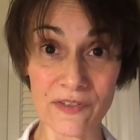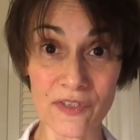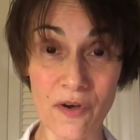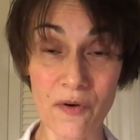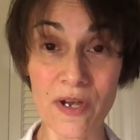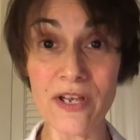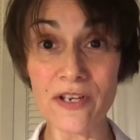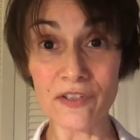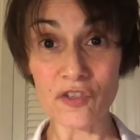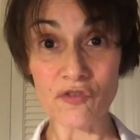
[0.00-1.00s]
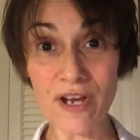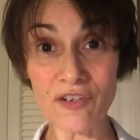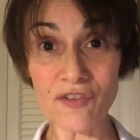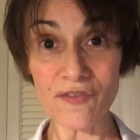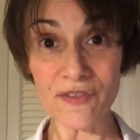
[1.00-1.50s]
So
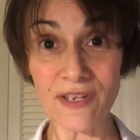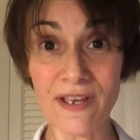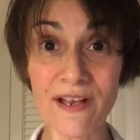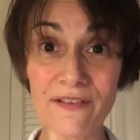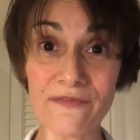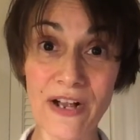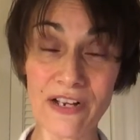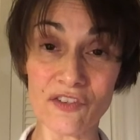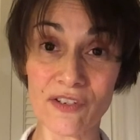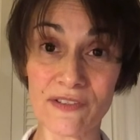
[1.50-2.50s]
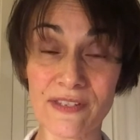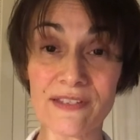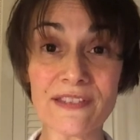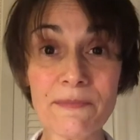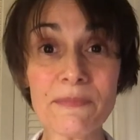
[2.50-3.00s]
structures, functions,
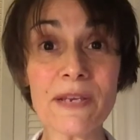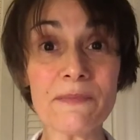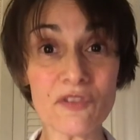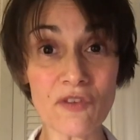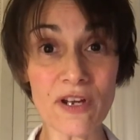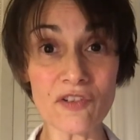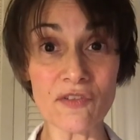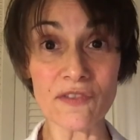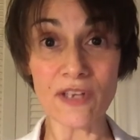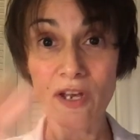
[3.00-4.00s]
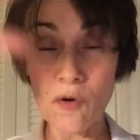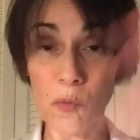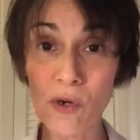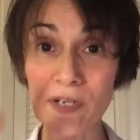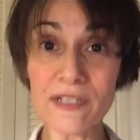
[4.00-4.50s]
and sometimes structures
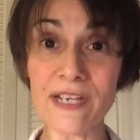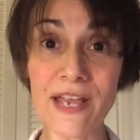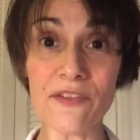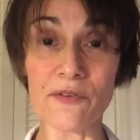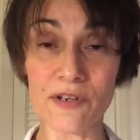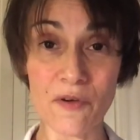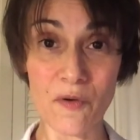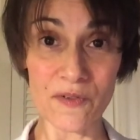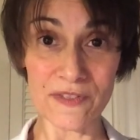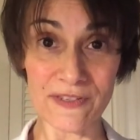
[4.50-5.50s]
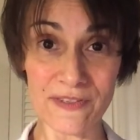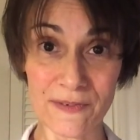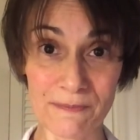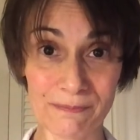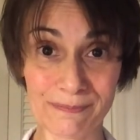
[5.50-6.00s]
work together in a whole
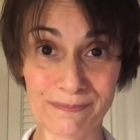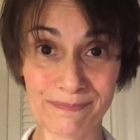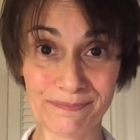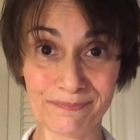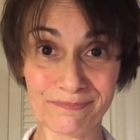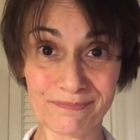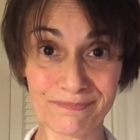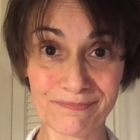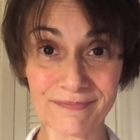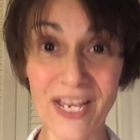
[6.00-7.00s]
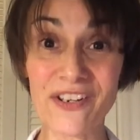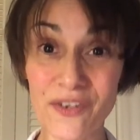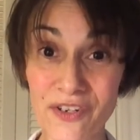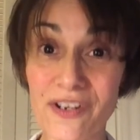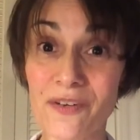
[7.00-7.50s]
system. I know
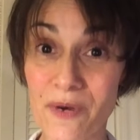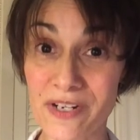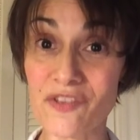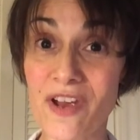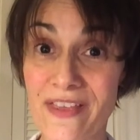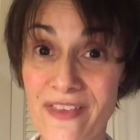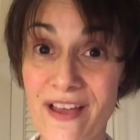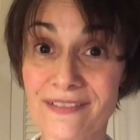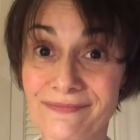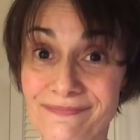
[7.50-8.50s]
you're going to want to try that.